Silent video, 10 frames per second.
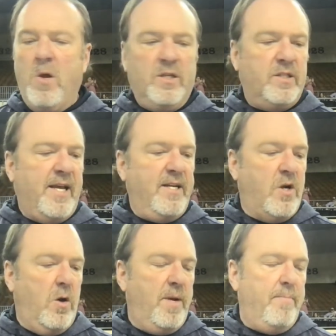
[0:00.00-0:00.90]
state
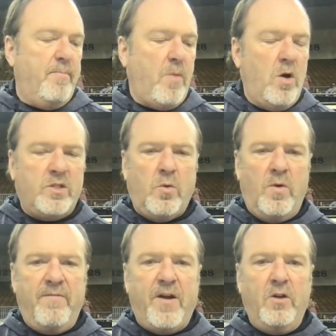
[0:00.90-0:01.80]
tournament. Hartshorn
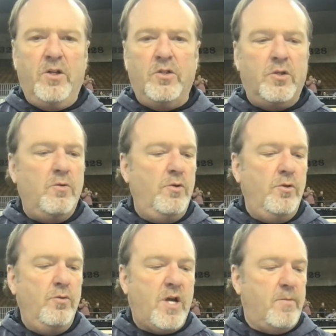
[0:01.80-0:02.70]
and Fairland are 2
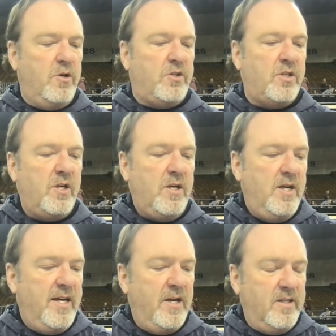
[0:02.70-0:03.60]
newcomers
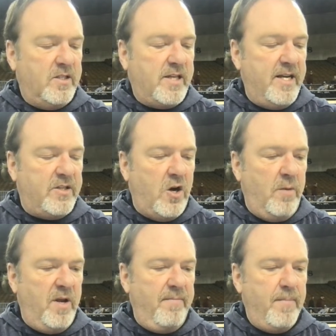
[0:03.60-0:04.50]
here to the state
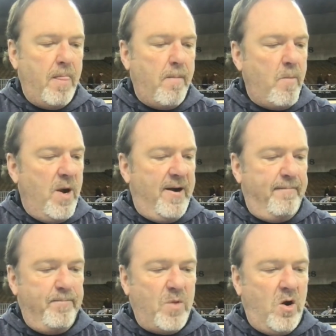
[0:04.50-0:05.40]
tournament.
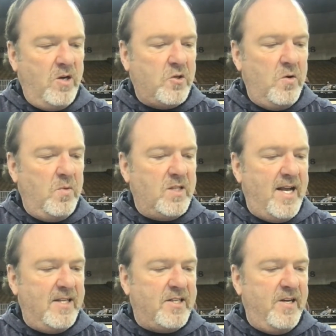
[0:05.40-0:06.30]
Hartshorn was
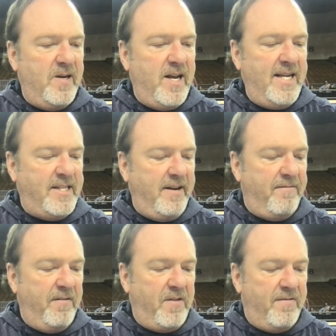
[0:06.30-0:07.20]
last year in
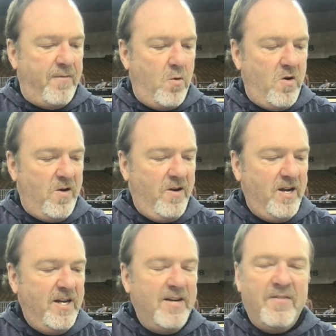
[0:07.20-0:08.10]
1954.
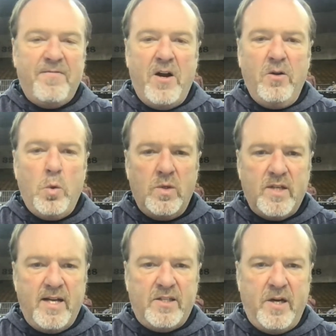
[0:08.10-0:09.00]
Fairland was
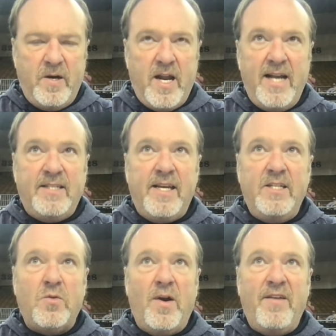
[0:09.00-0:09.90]
last year in
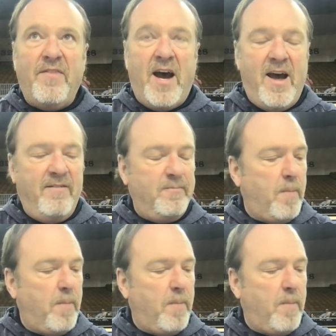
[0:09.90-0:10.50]
1925.